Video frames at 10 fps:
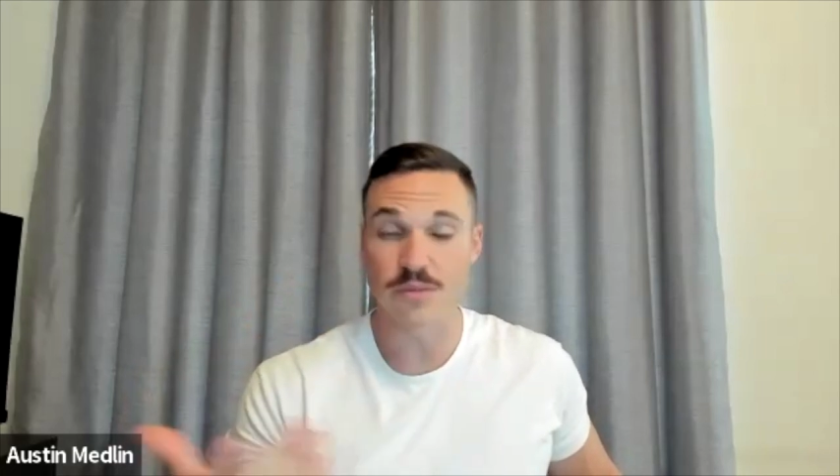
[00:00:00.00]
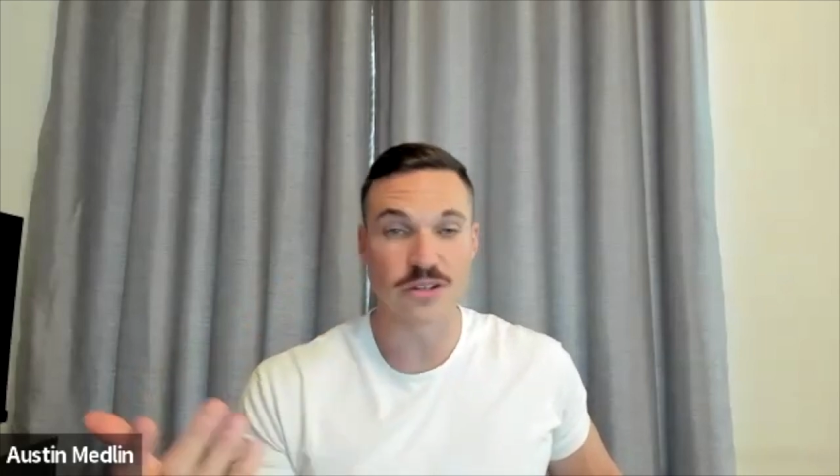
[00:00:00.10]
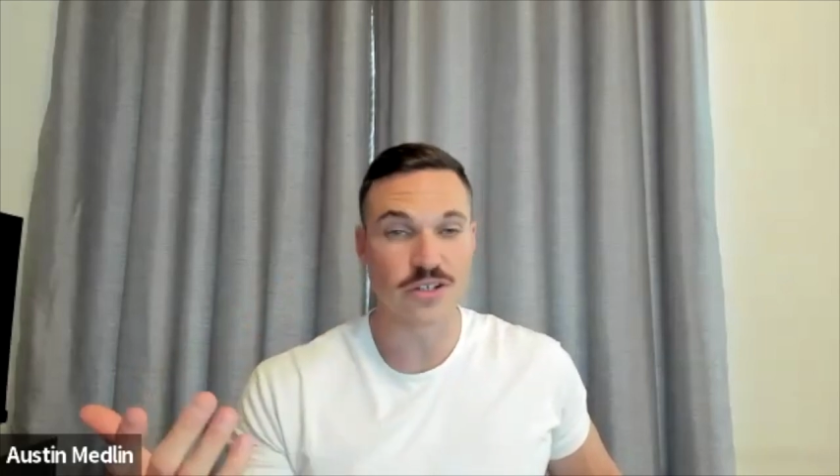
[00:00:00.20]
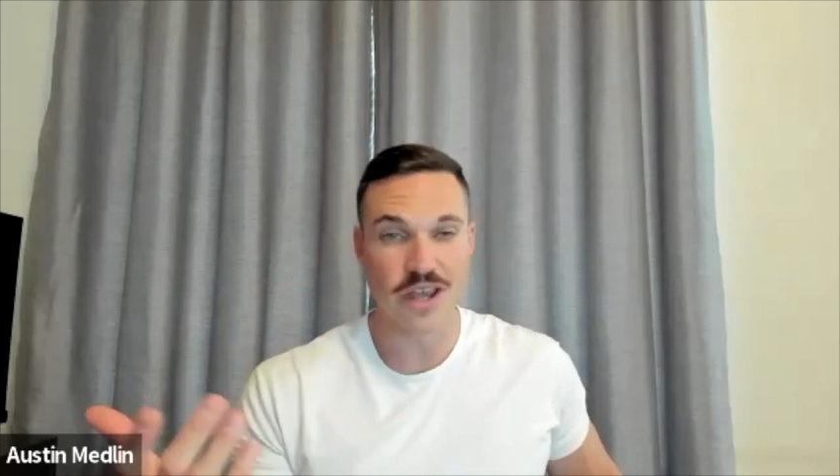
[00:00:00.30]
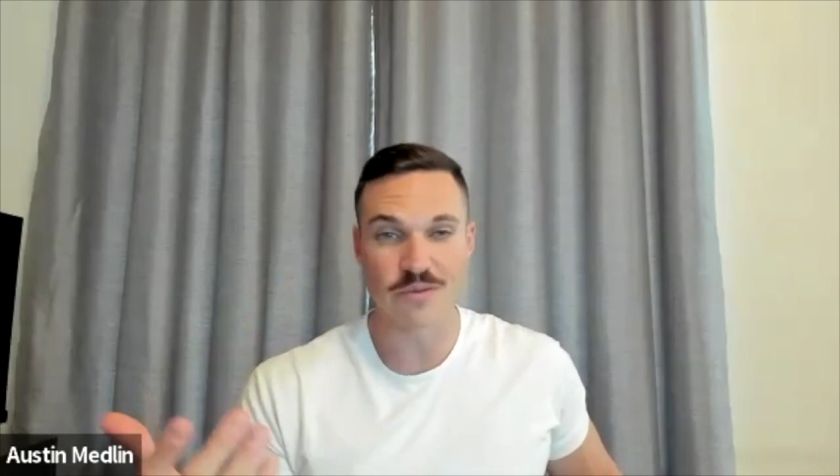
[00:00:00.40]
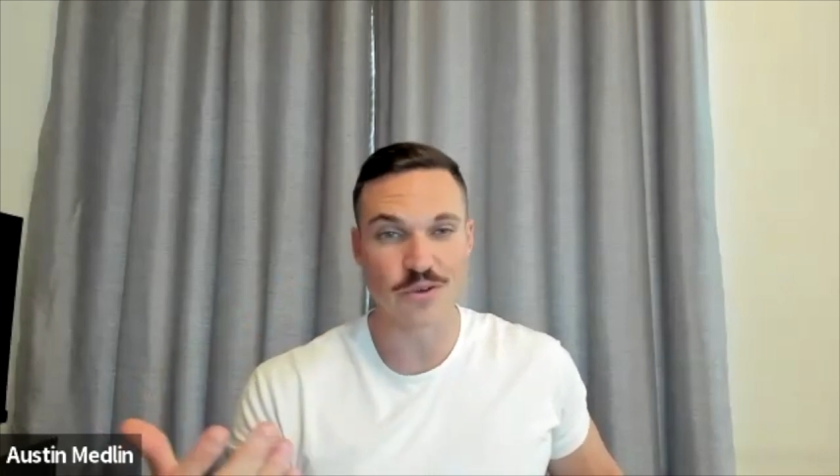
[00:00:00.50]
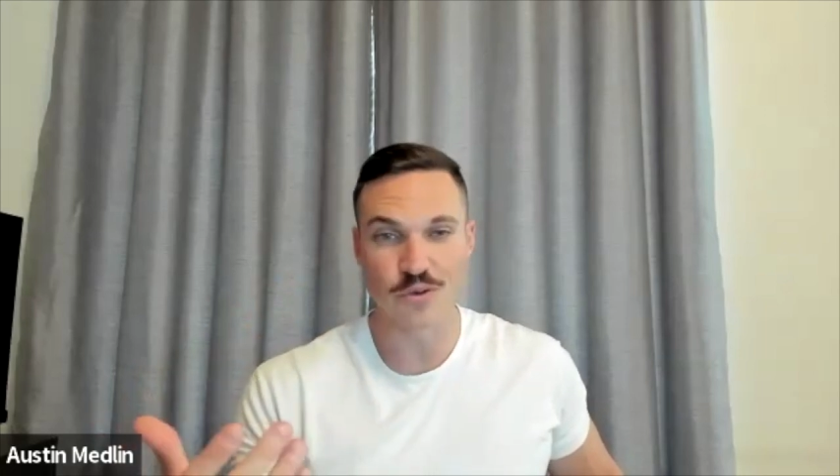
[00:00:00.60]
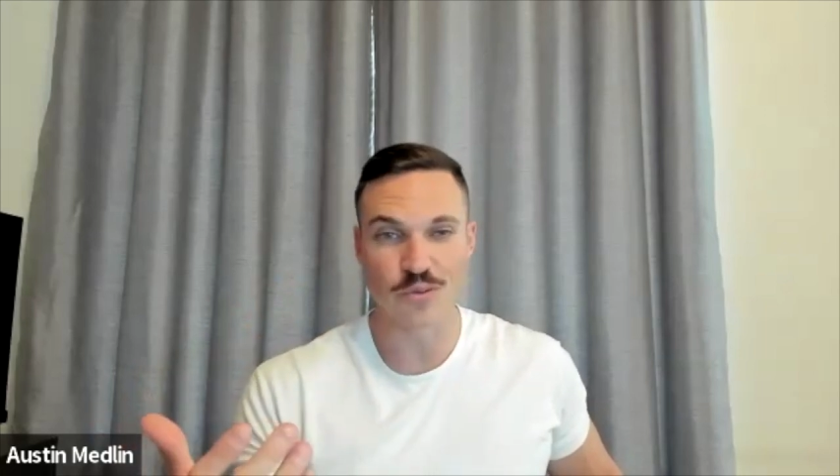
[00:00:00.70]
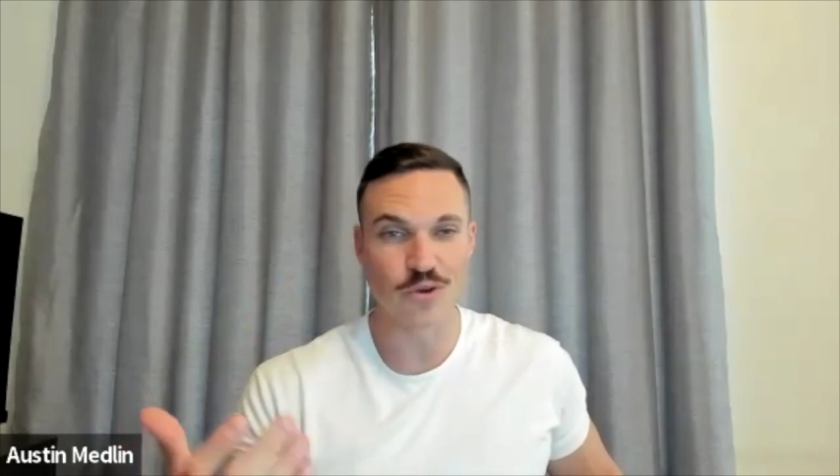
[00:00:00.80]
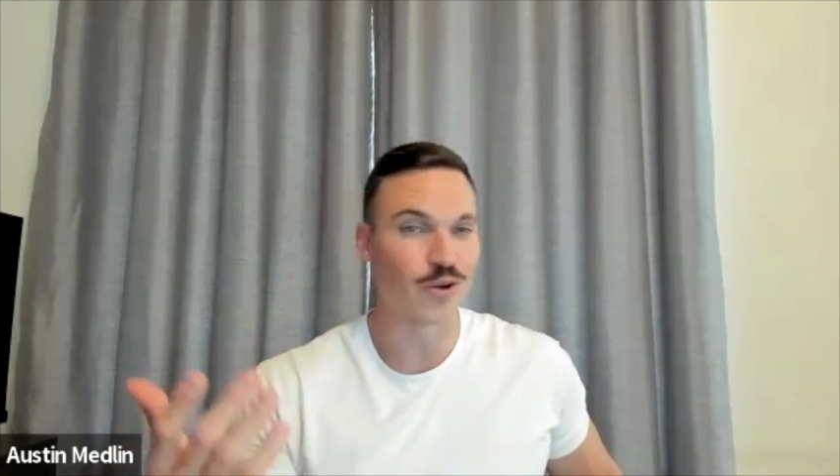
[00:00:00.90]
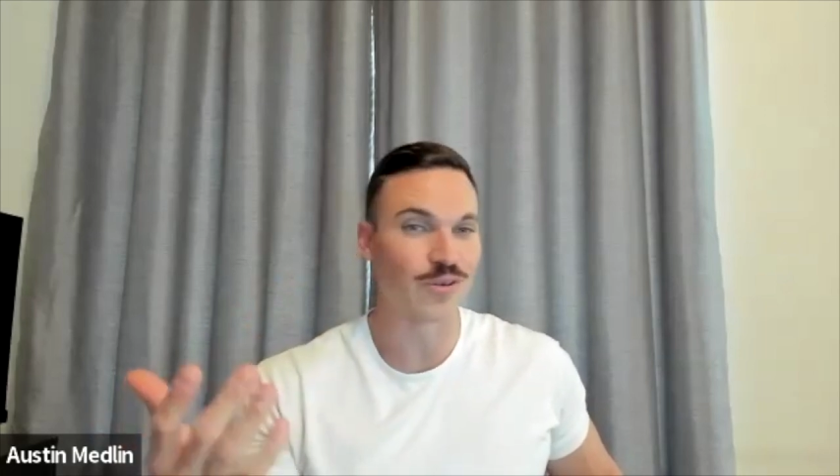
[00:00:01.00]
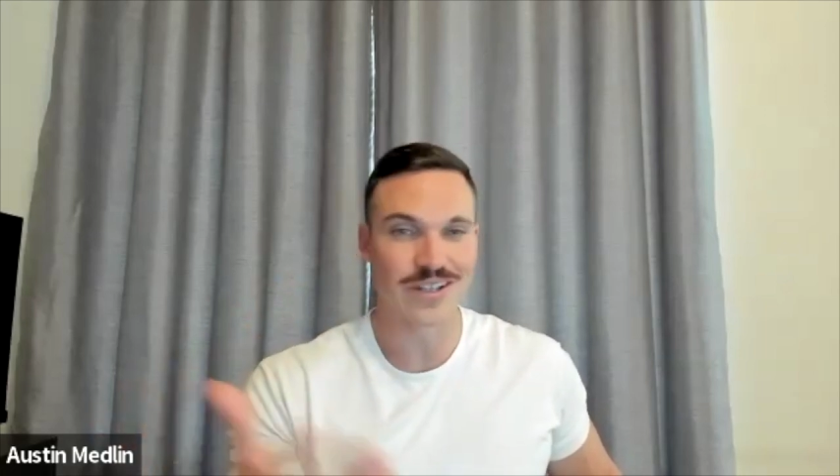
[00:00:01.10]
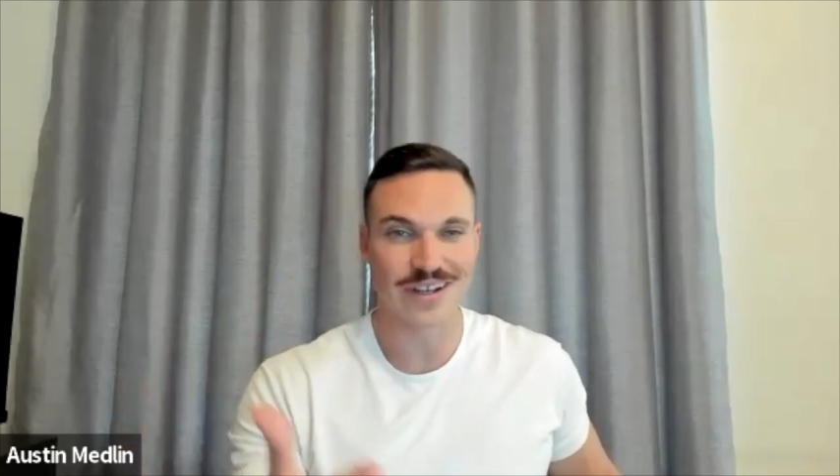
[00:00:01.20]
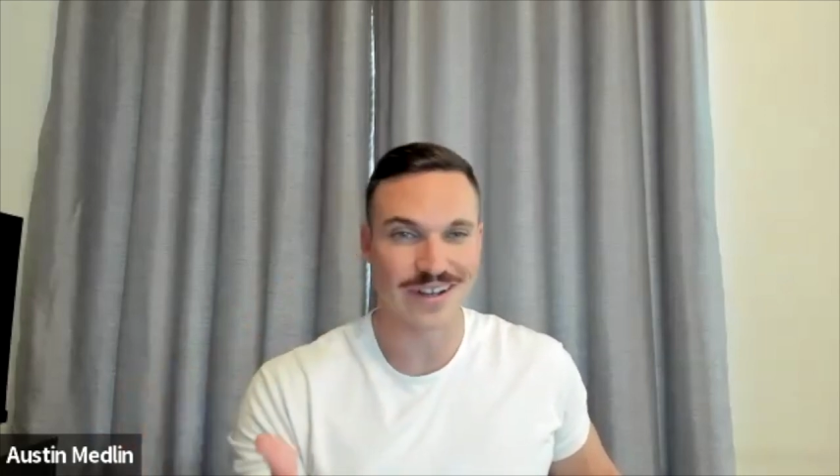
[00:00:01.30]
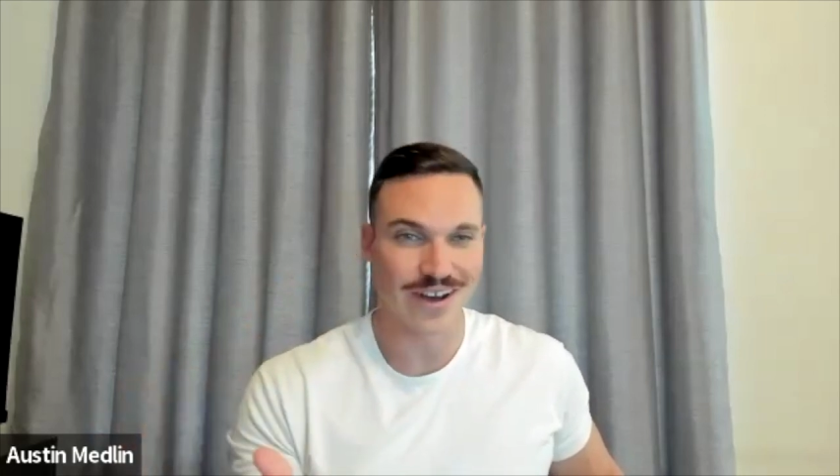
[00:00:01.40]
much every group call, which
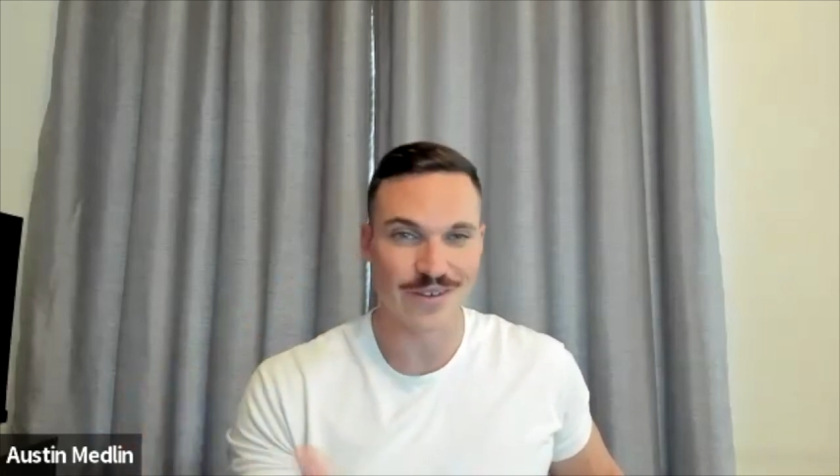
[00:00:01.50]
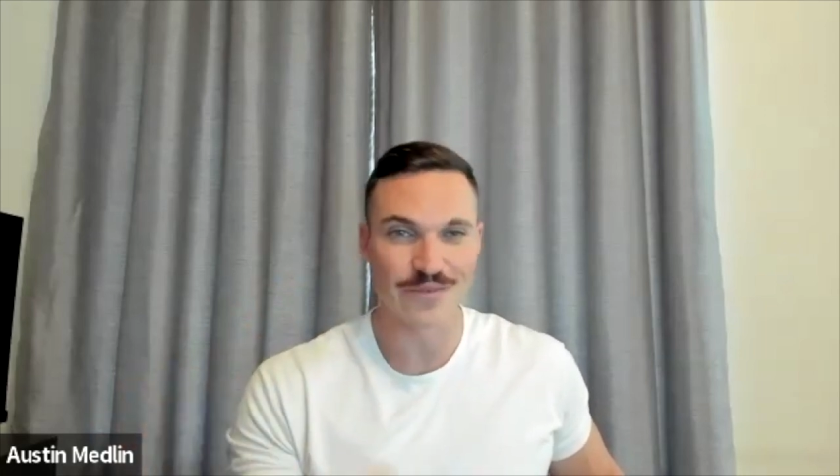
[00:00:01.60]
I love.